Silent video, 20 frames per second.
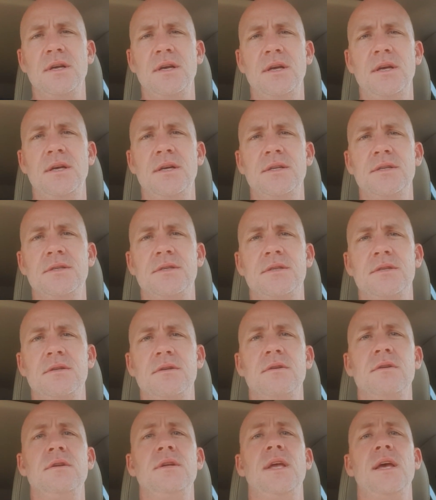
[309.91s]
is
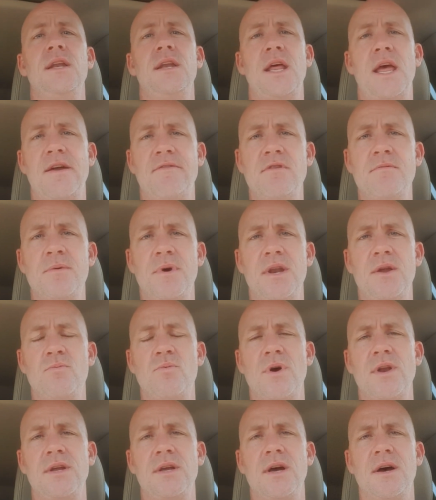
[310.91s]
get everybody
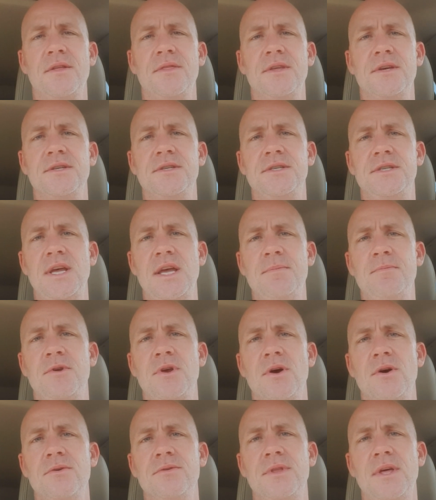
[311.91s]
running on the same
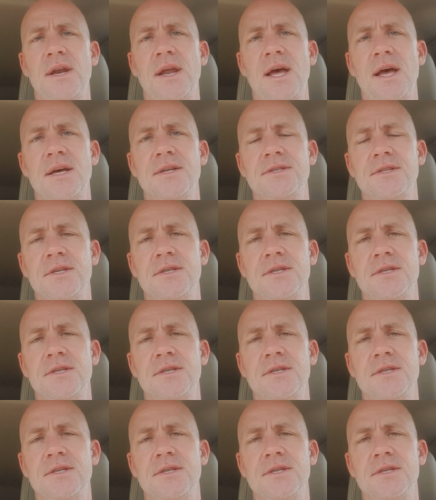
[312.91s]
code that has